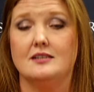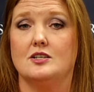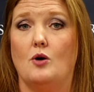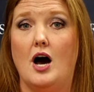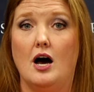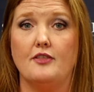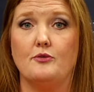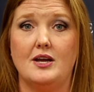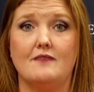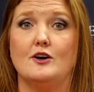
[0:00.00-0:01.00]
So all
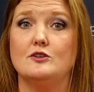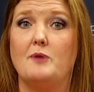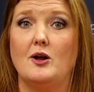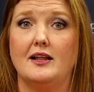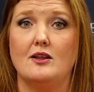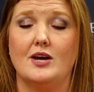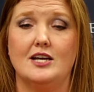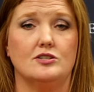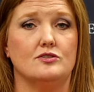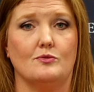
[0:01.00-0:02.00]
three of those polling
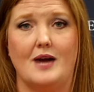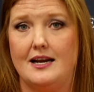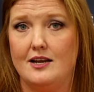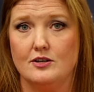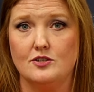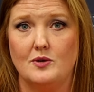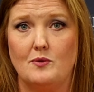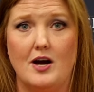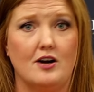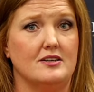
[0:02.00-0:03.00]
locations are right here in
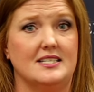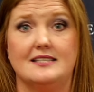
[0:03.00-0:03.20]
Sweetwater.